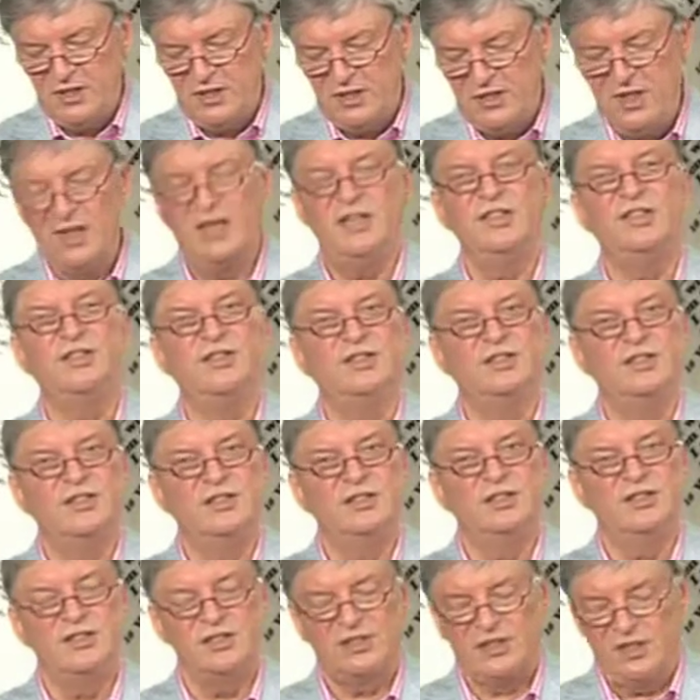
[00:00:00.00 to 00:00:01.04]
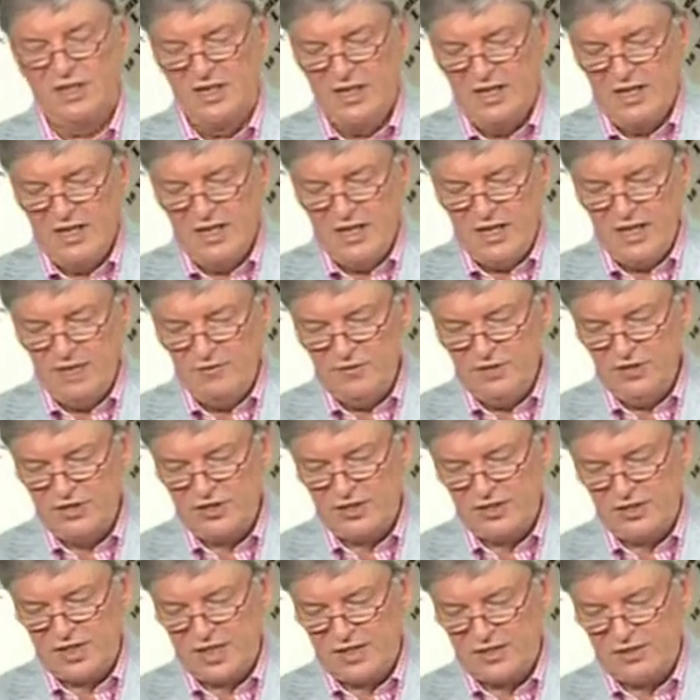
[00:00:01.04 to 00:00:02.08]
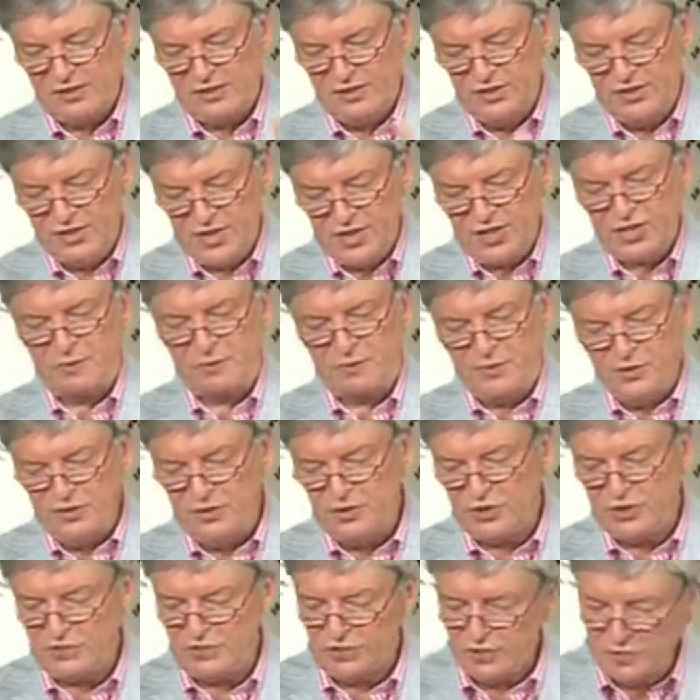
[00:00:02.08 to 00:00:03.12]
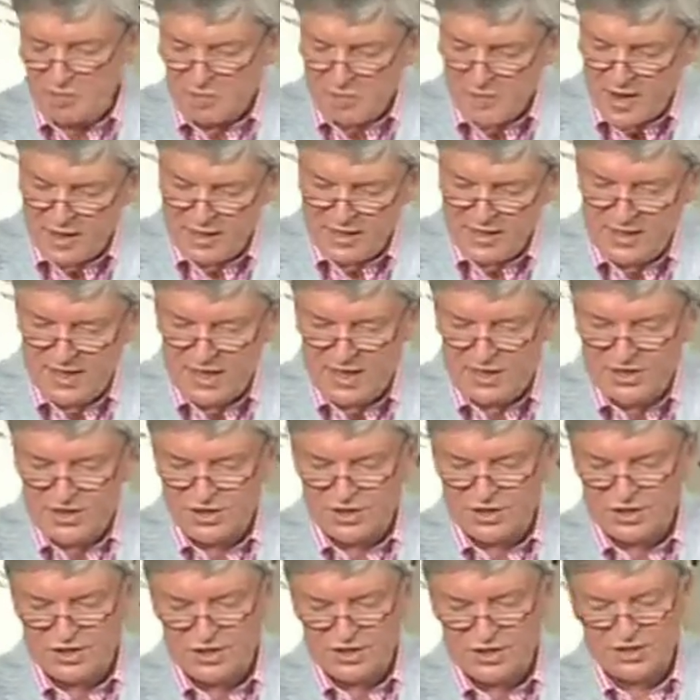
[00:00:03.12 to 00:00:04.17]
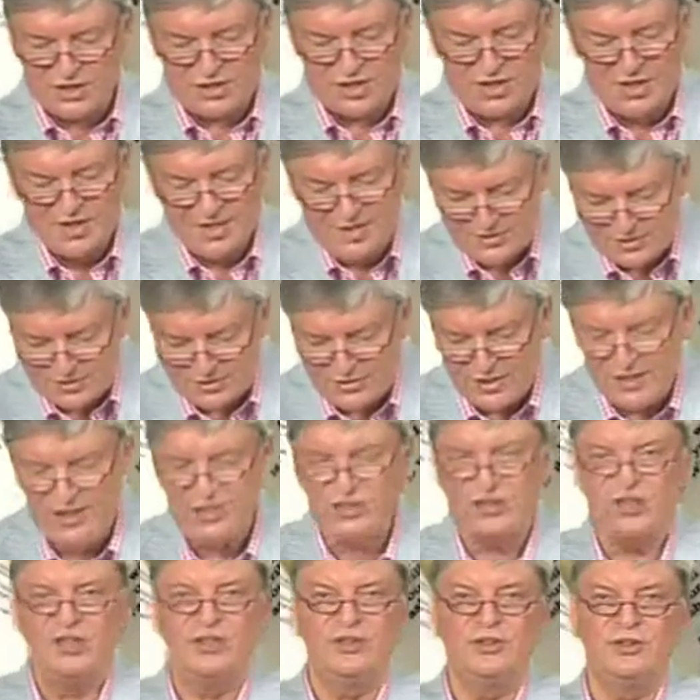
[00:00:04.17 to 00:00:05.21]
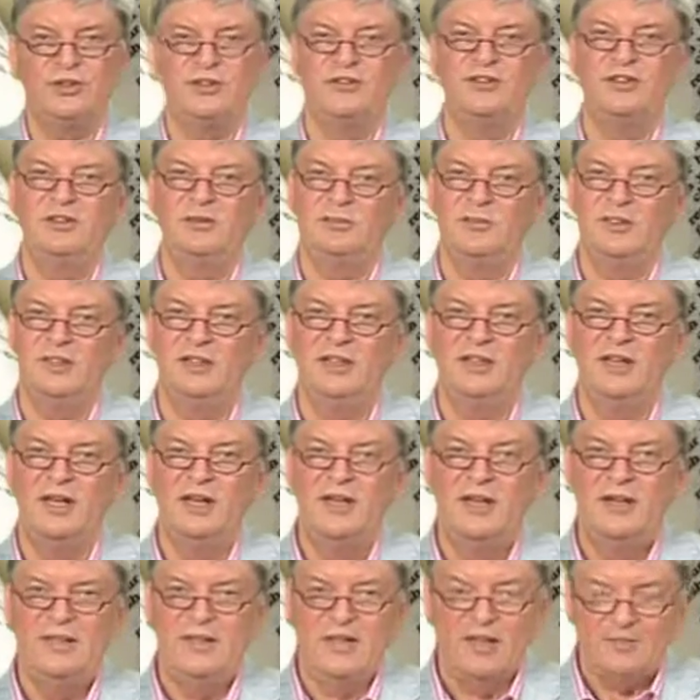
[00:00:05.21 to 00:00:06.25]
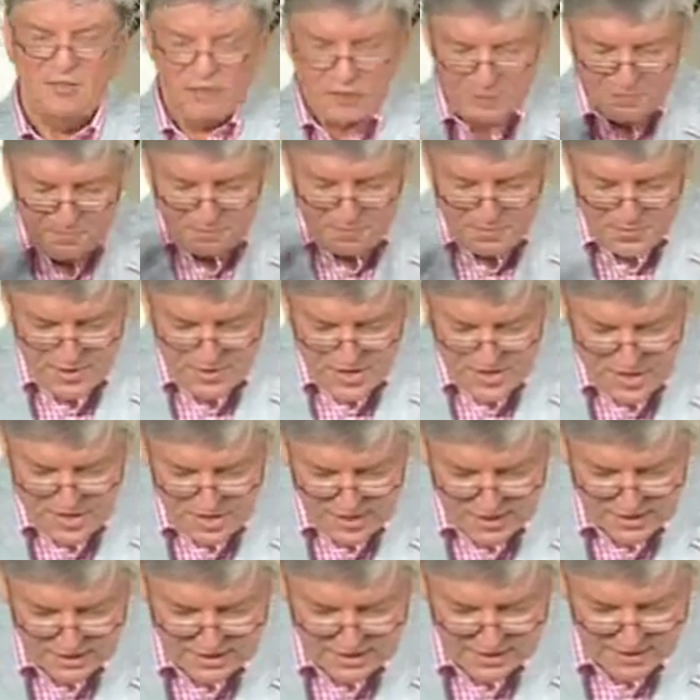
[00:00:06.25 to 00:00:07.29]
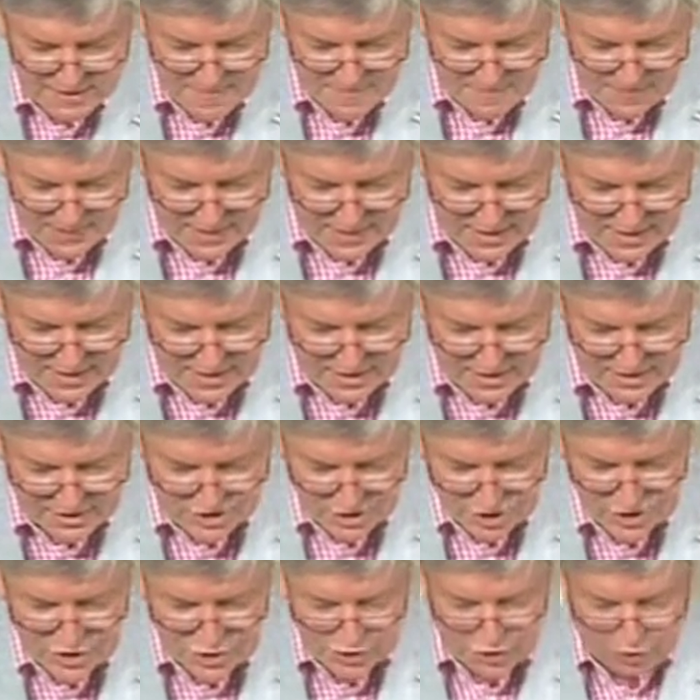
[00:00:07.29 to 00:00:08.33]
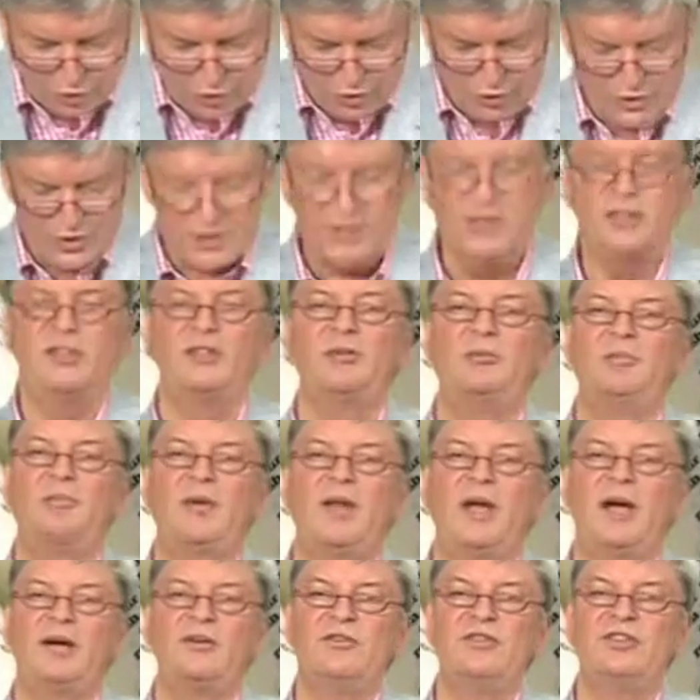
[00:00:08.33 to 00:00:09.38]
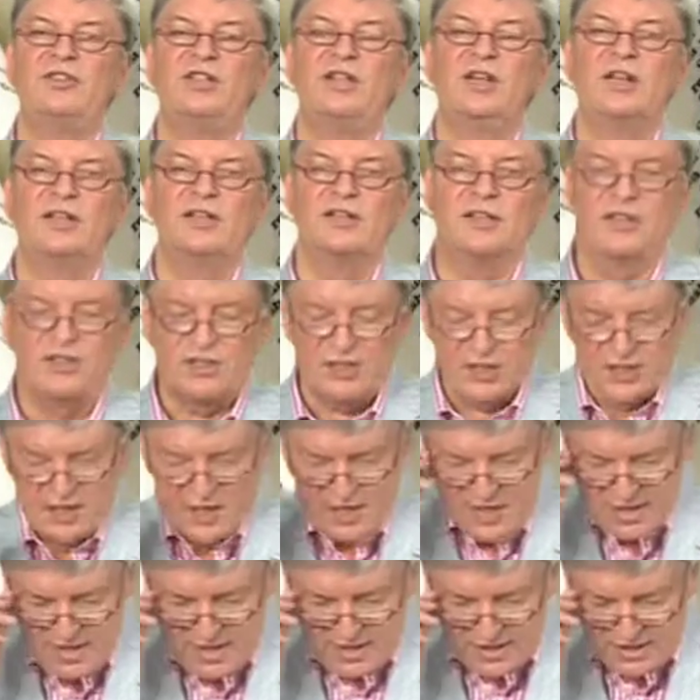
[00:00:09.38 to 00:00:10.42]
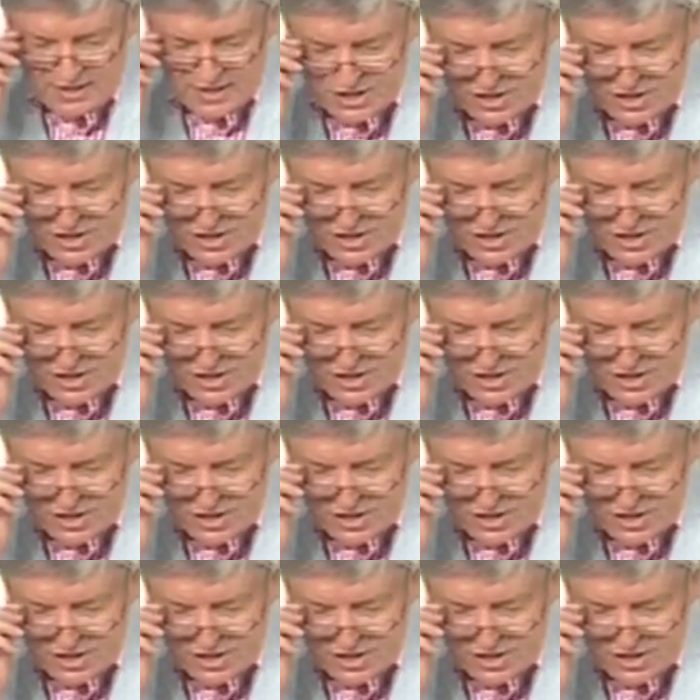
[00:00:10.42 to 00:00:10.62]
the nations. He will settle disputes for many nations. The result will be, they will beat their swords into plowshares and their